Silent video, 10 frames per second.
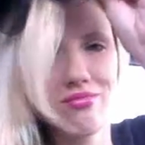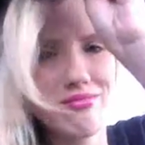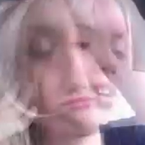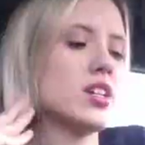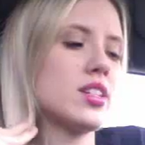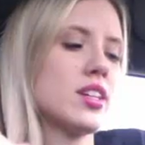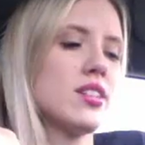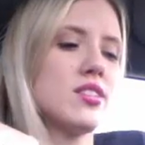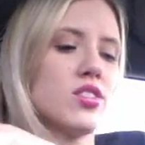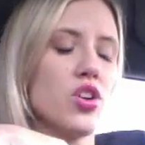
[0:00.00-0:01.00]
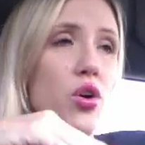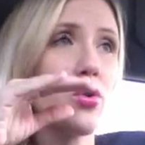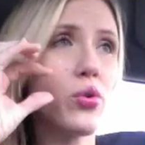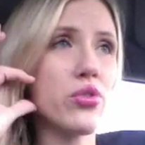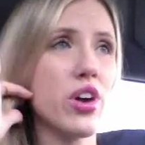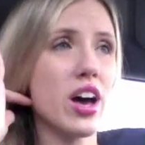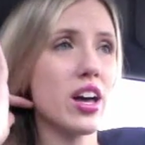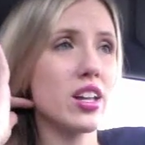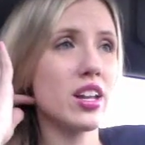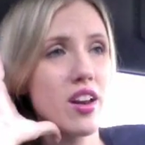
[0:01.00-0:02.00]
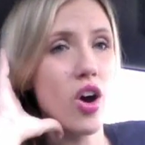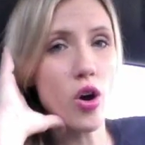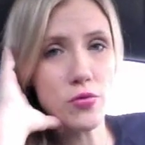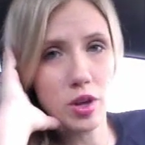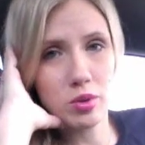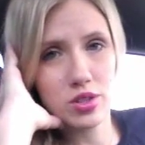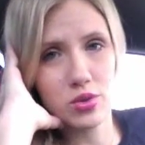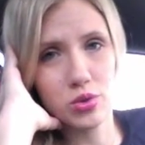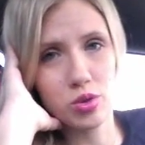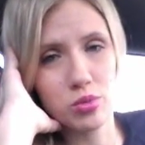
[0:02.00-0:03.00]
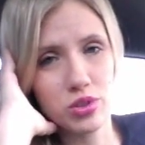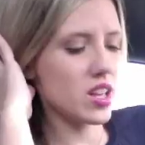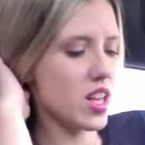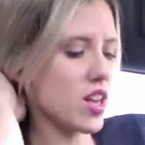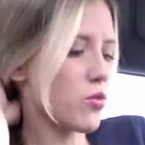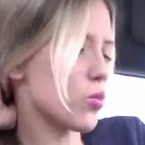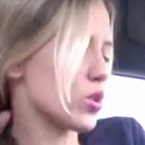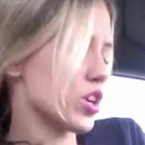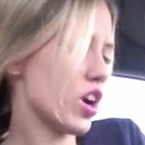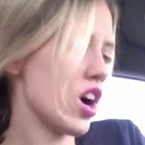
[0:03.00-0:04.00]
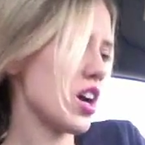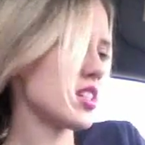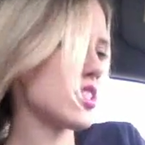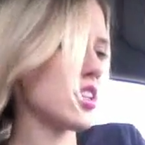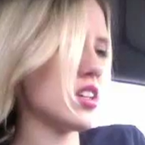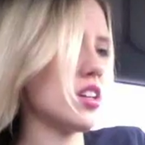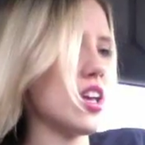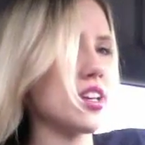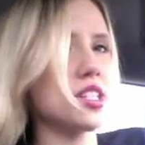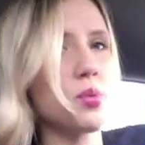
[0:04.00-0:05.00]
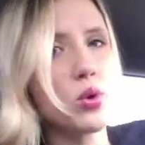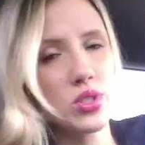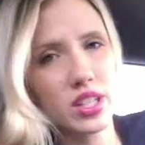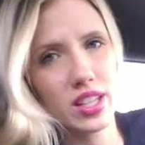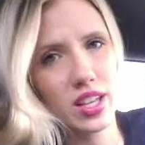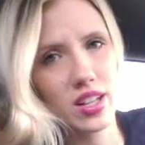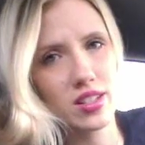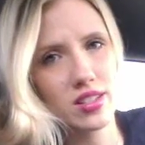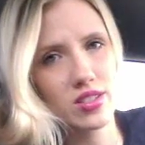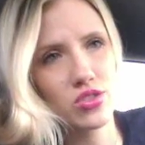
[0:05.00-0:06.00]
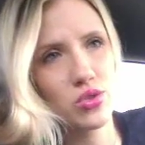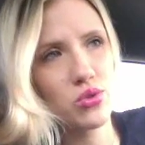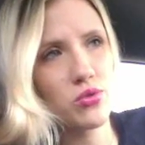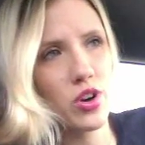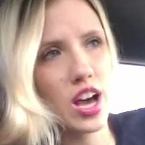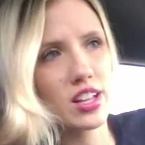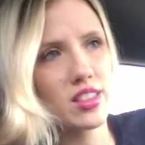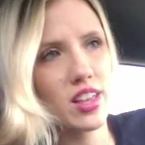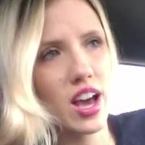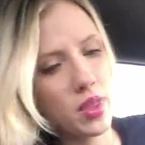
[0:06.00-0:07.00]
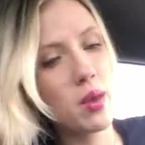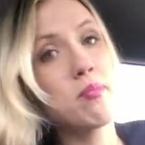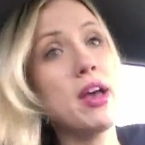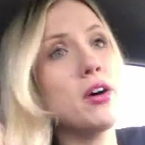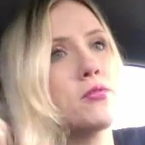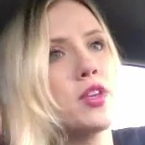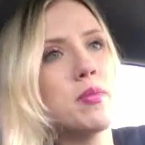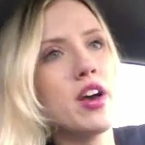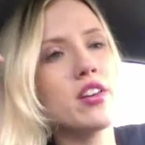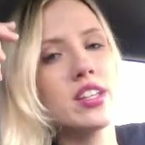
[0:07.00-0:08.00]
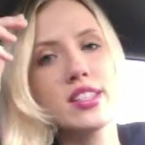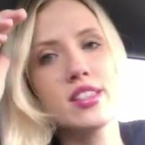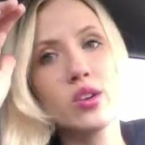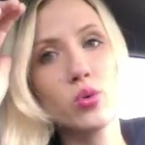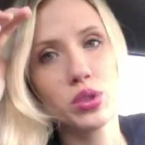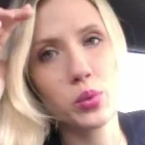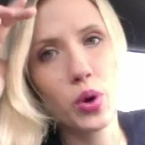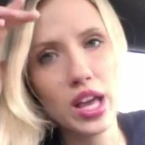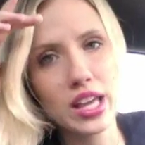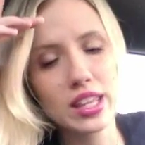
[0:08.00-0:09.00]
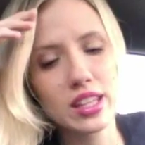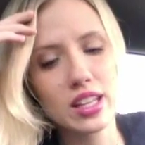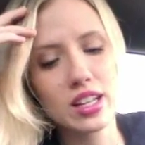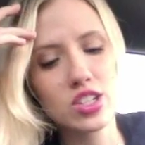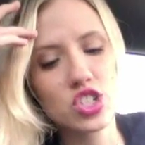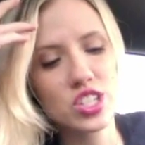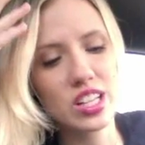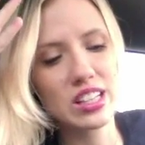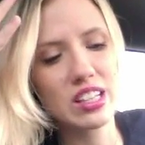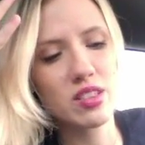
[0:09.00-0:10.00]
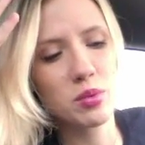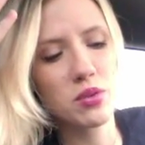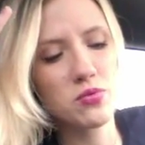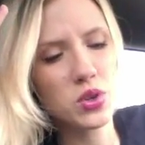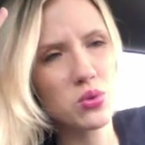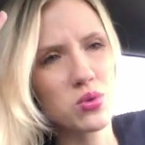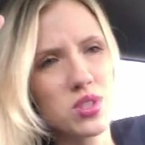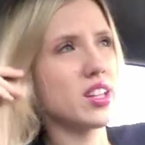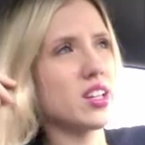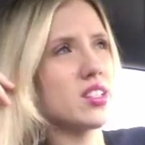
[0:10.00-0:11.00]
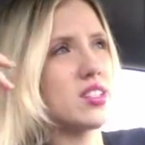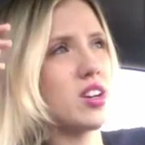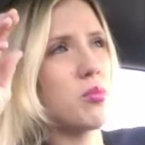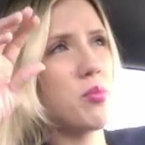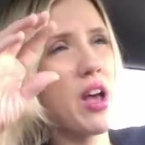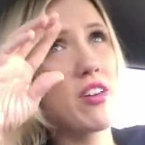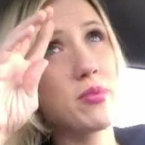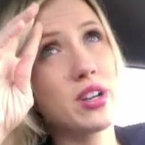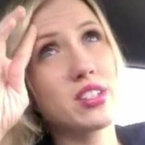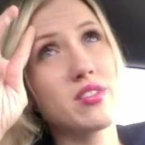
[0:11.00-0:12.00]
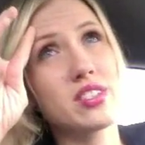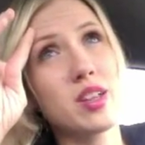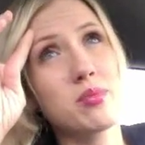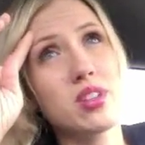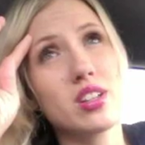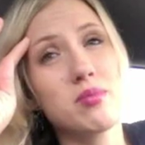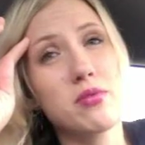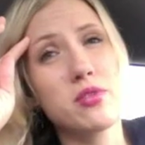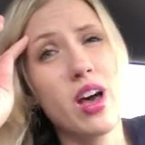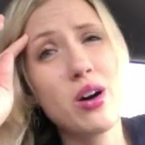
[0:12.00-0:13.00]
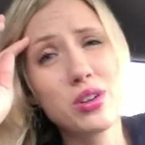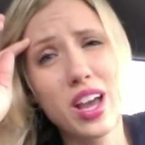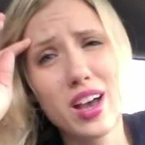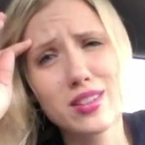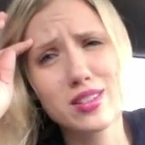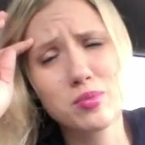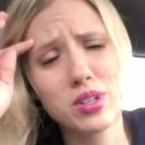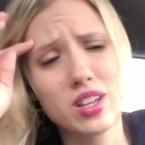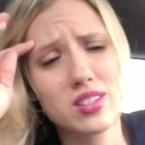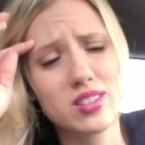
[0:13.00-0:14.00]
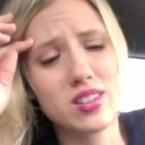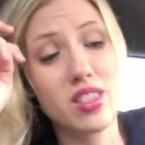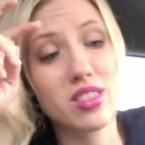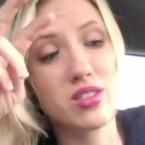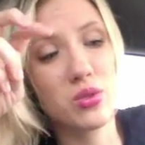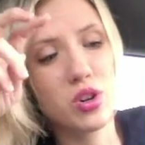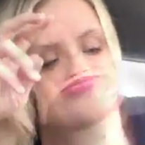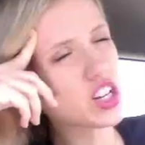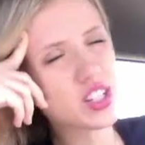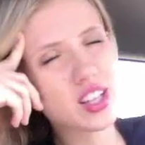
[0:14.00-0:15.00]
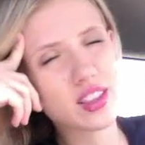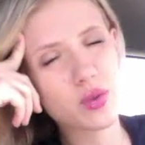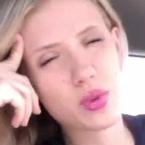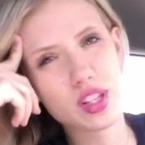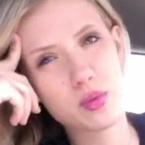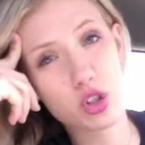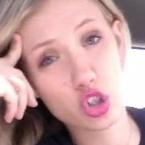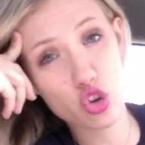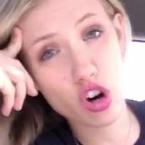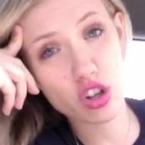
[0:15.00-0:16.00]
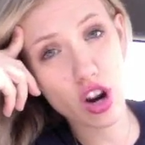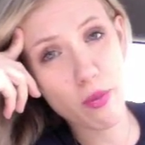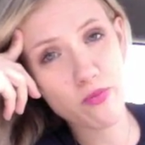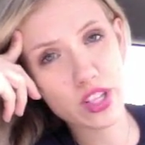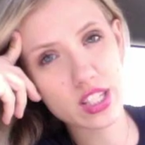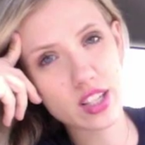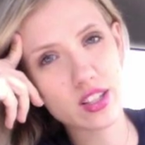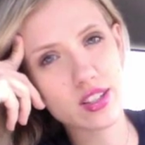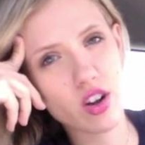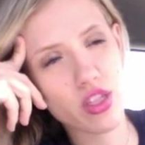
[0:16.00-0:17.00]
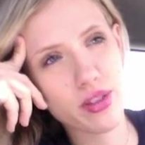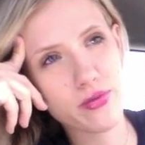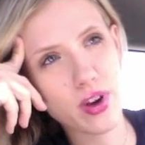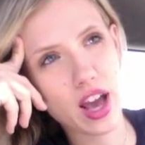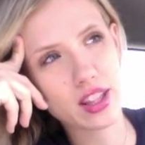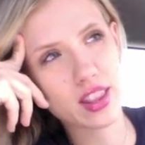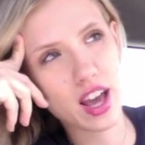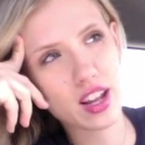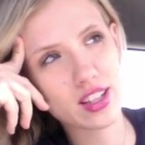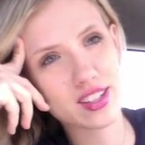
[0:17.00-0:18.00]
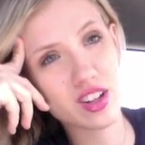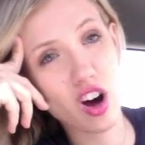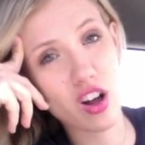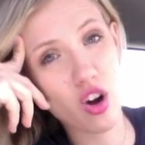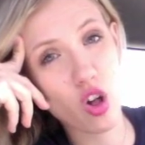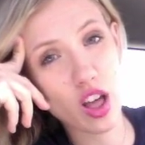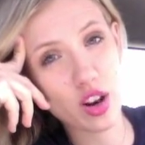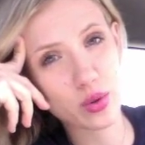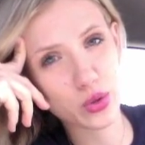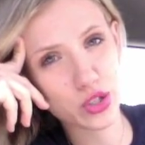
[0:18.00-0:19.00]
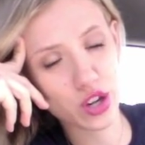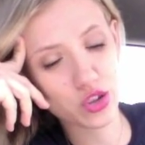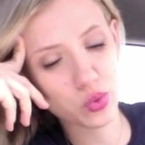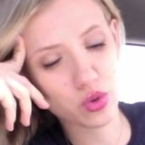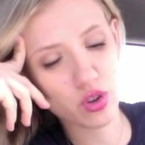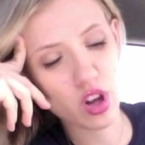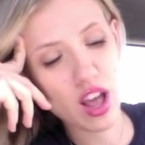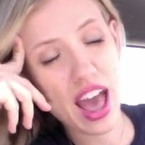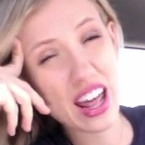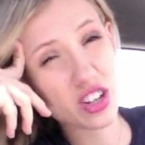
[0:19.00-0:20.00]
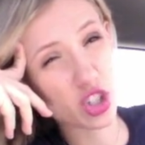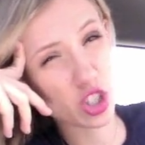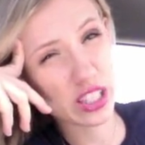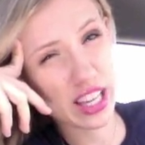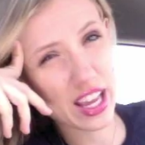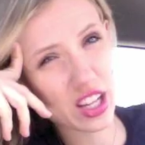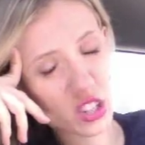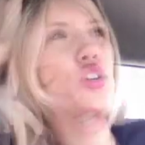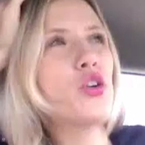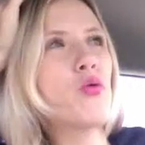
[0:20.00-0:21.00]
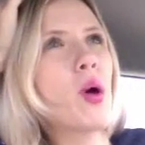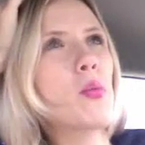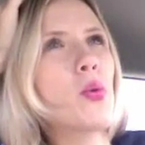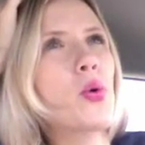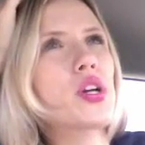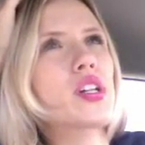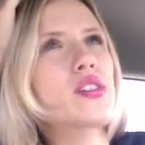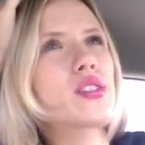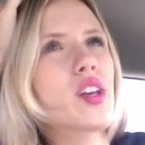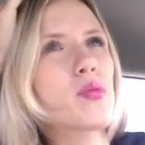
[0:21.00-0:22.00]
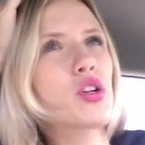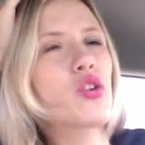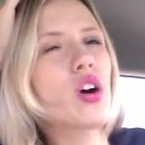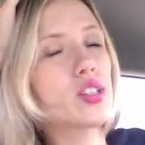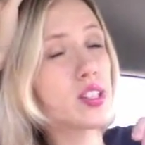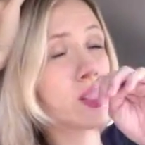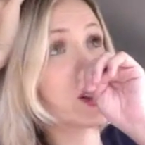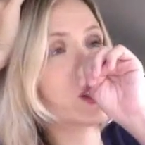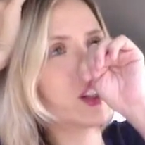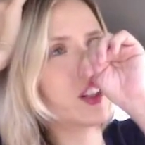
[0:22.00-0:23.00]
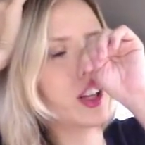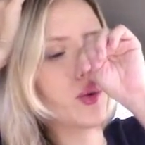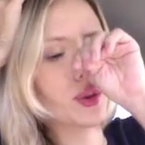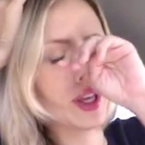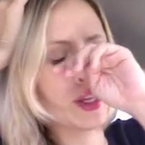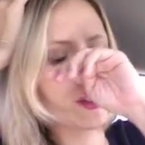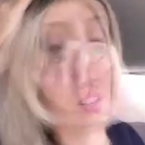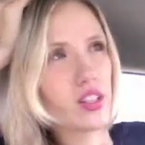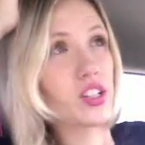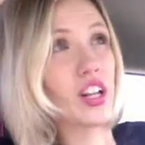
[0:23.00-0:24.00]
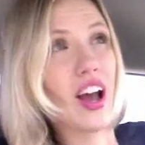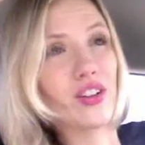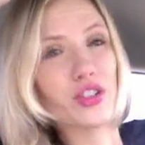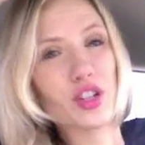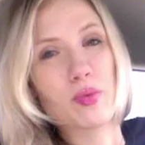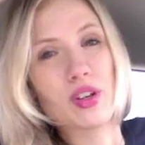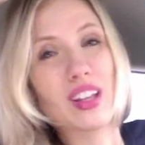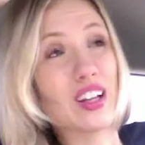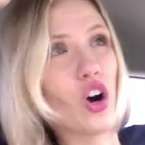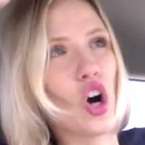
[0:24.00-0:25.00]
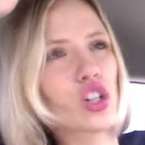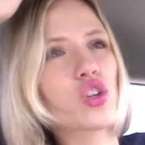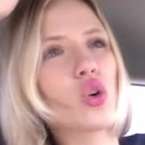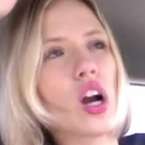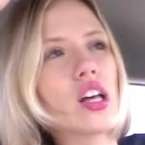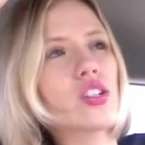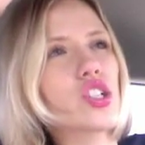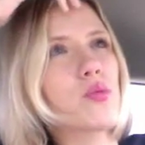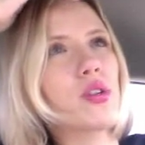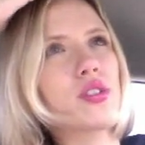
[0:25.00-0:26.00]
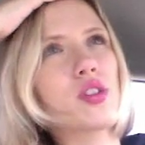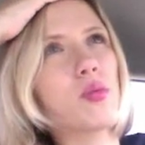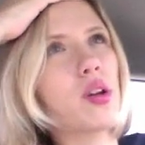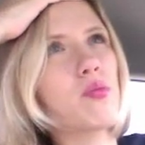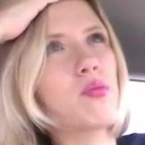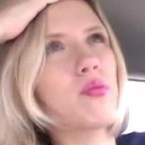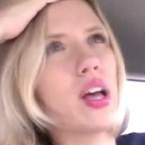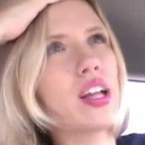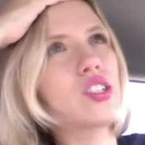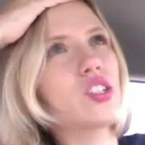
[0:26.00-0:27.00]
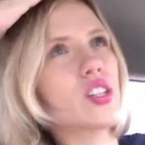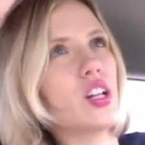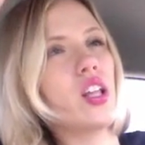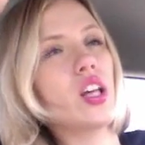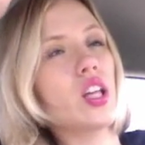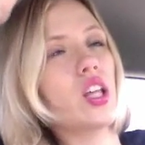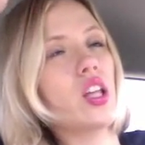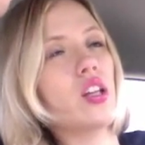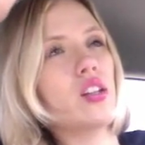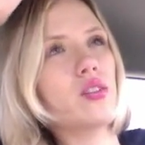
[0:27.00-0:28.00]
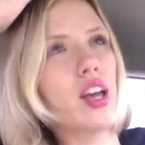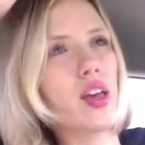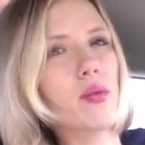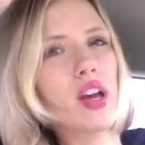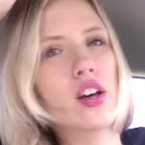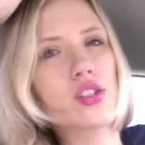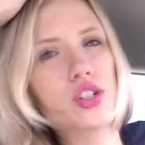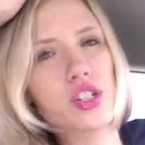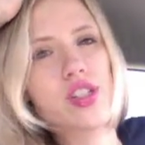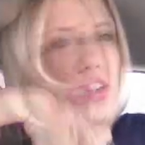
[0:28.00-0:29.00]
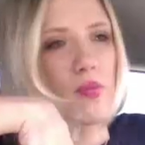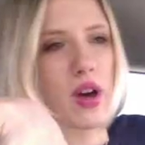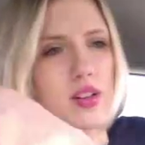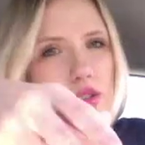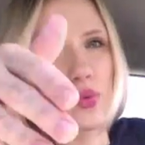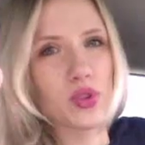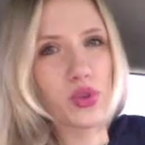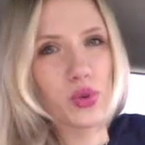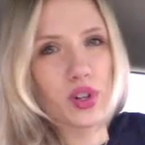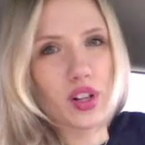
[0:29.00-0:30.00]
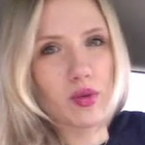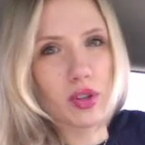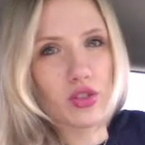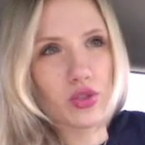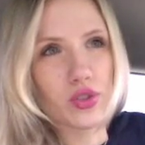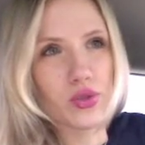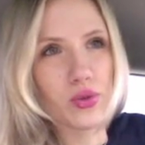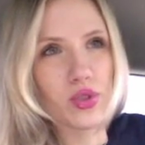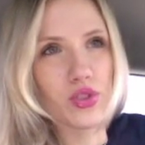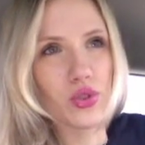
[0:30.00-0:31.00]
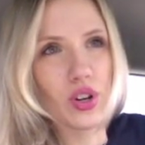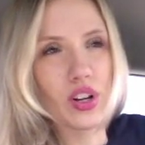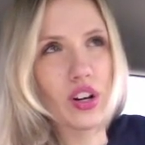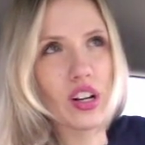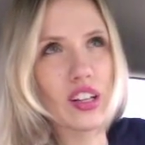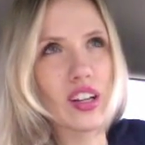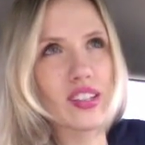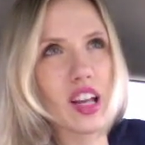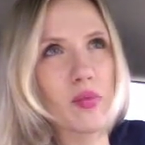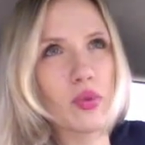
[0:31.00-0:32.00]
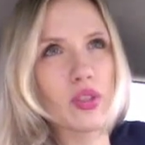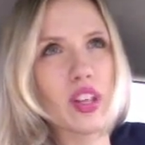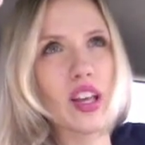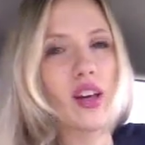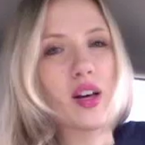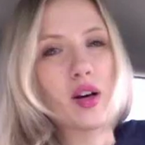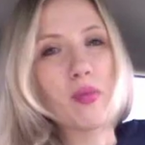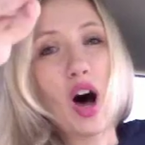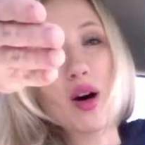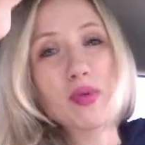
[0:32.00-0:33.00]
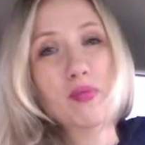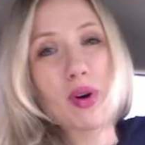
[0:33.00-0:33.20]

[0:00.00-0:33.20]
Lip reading: I want kids to know that all families are normal. If we're not exposing kids to the fact that male-female isn't the only way, then it's just going to leave them confused. Kids that have parents of the same sex might feel outcasts because it's not the norm. I just think that we need to put a stronger emphasis on the fact that it's not all heterosexual at an early age. I don't know if my point is coming across as clearly as I would like it to. I took an allergy pill, like a hardcore allergy pill, so my head's just kind of like, hate my allergies. Think back to when you were in elementary school. Did you hear any examples like mom and